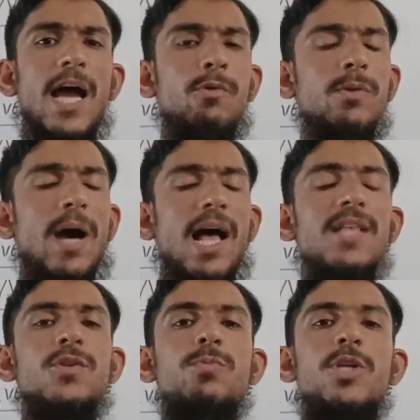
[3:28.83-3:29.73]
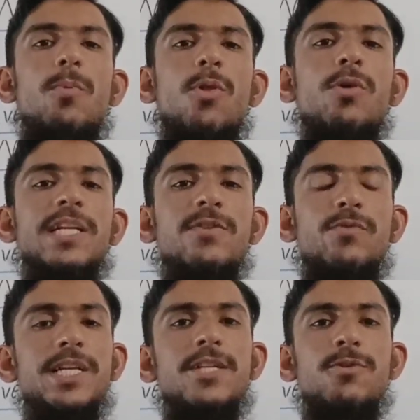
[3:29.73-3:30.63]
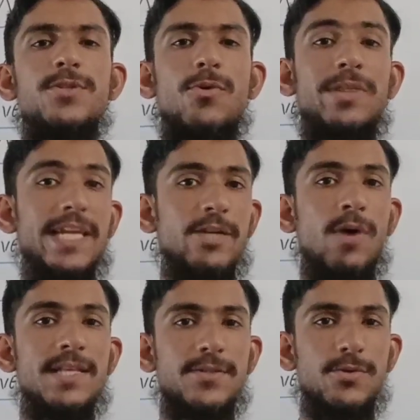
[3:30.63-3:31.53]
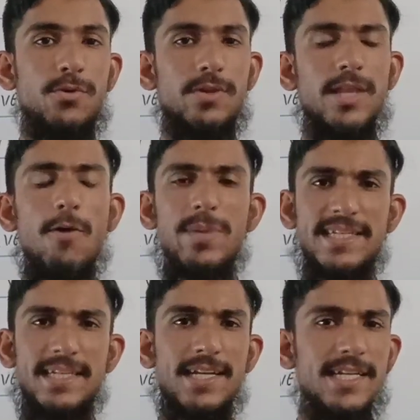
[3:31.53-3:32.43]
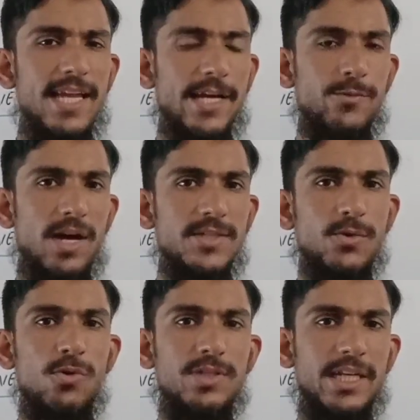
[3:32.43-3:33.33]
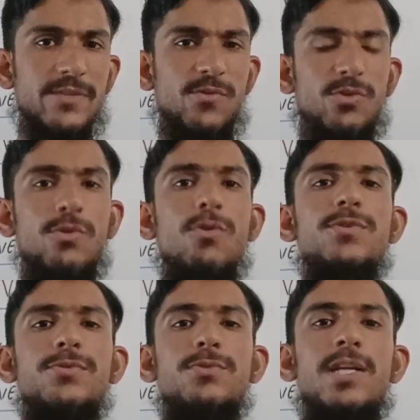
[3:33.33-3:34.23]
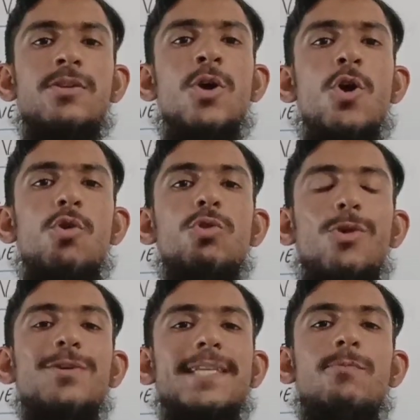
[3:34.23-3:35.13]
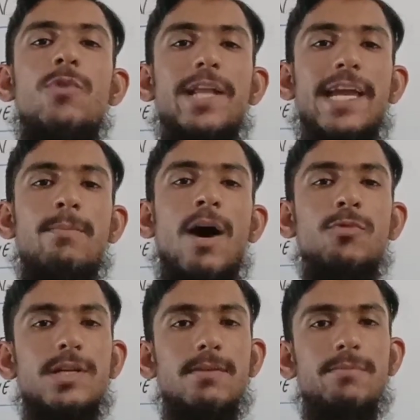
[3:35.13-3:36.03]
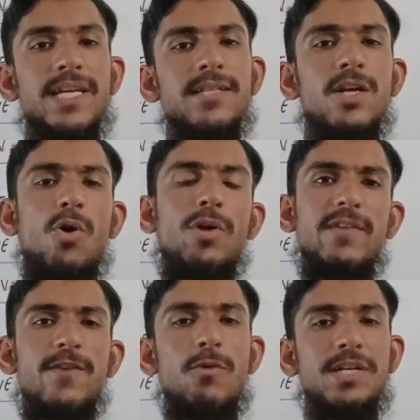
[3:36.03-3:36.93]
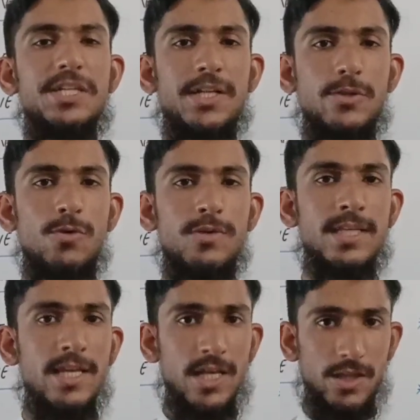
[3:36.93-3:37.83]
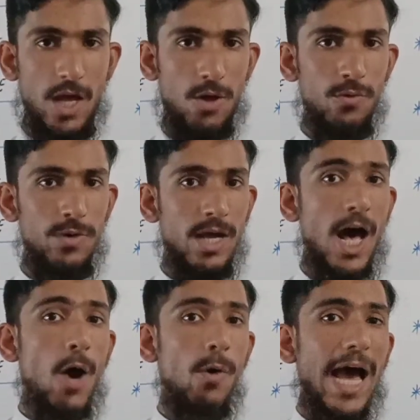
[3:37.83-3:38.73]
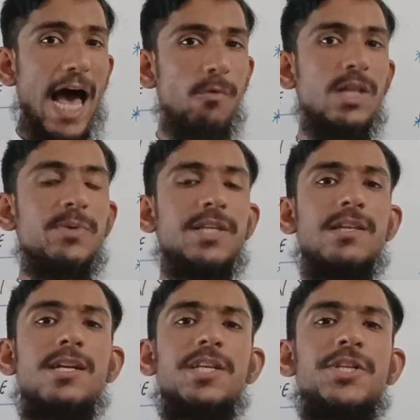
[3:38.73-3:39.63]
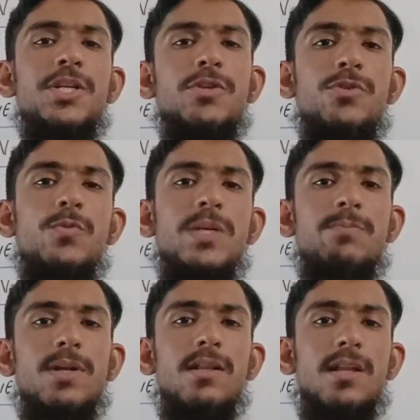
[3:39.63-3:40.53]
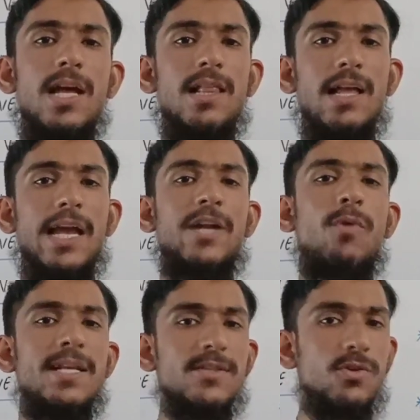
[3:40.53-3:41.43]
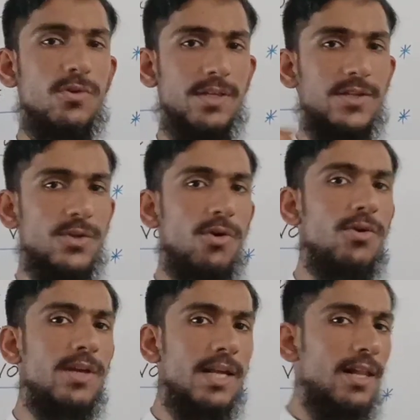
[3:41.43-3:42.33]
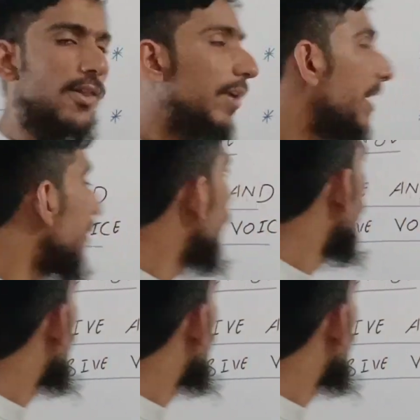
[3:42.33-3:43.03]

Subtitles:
I will also be uploading videos on the advanced course. Now basically, advanced course is for those students who know somewhat about beginner or the foundation course. Now how I will be teaching to you people advanced course. So look at it.